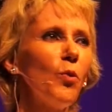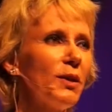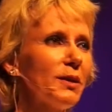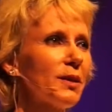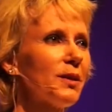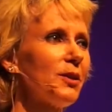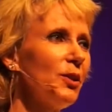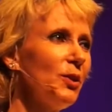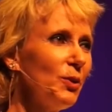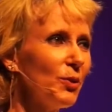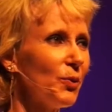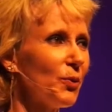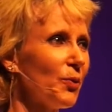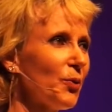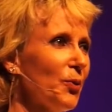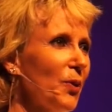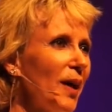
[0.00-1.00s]
what to
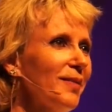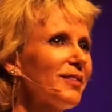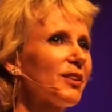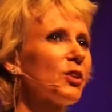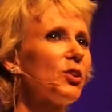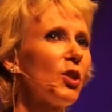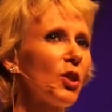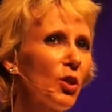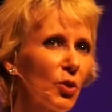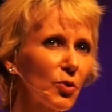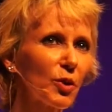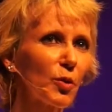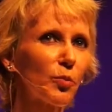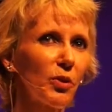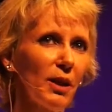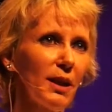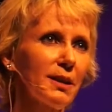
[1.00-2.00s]
do. You have to learn
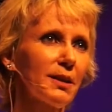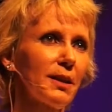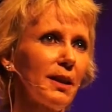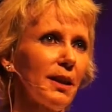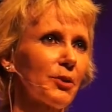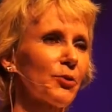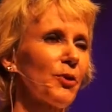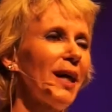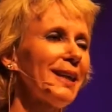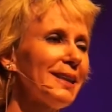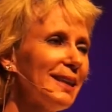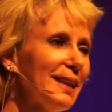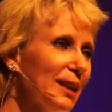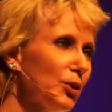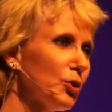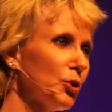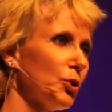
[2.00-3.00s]
the process. So I
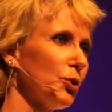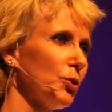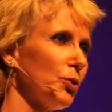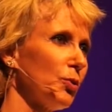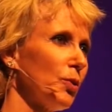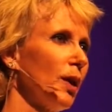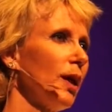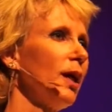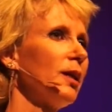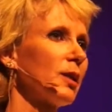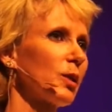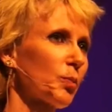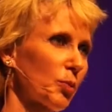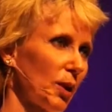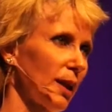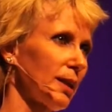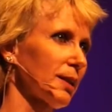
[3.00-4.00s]
teach you the
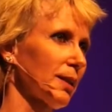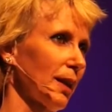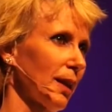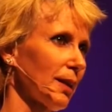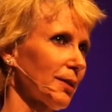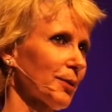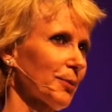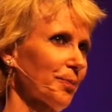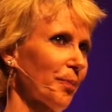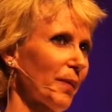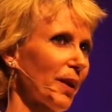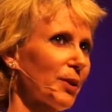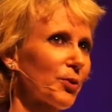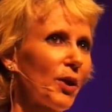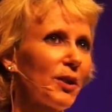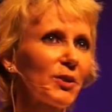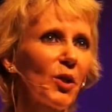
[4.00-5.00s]
process.
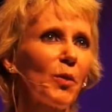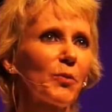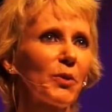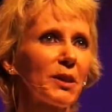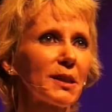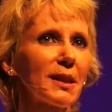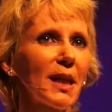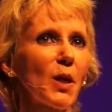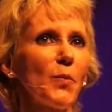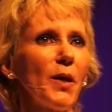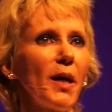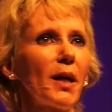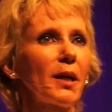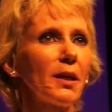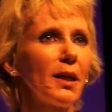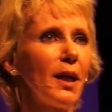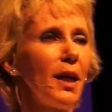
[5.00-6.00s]
So that's all I'm going to say
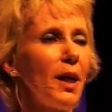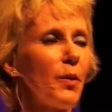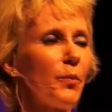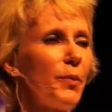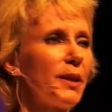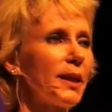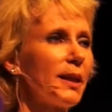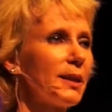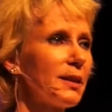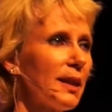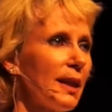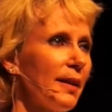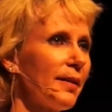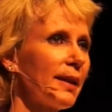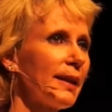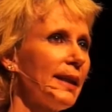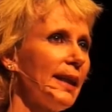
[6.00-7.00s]
about it. Because
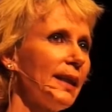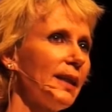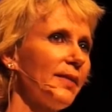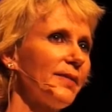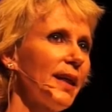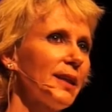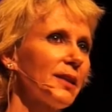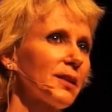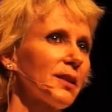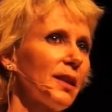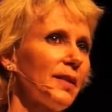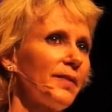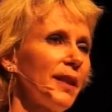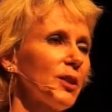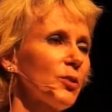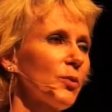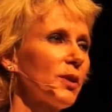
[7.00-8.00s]
again, if
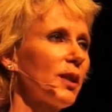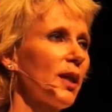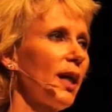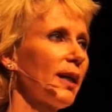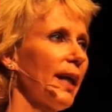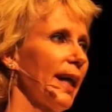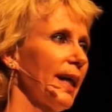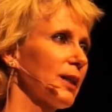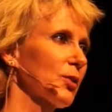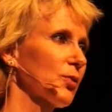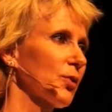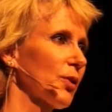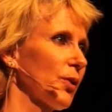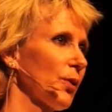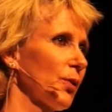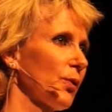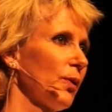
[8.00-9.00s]
that's what God has for
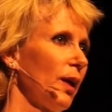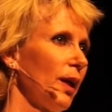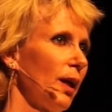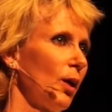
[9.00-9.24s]
you,